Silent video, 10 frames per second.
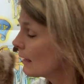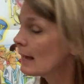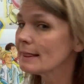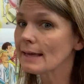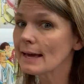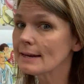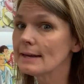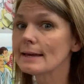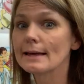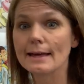And then
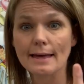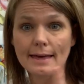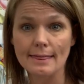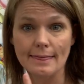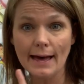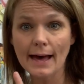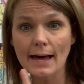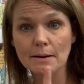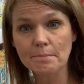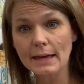
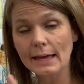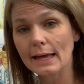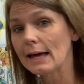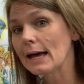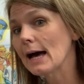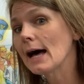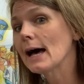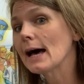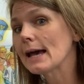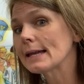that being
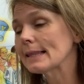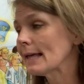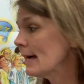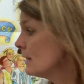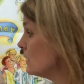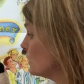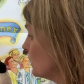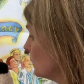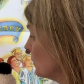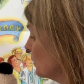unkind led
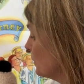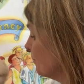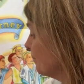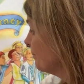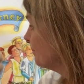to,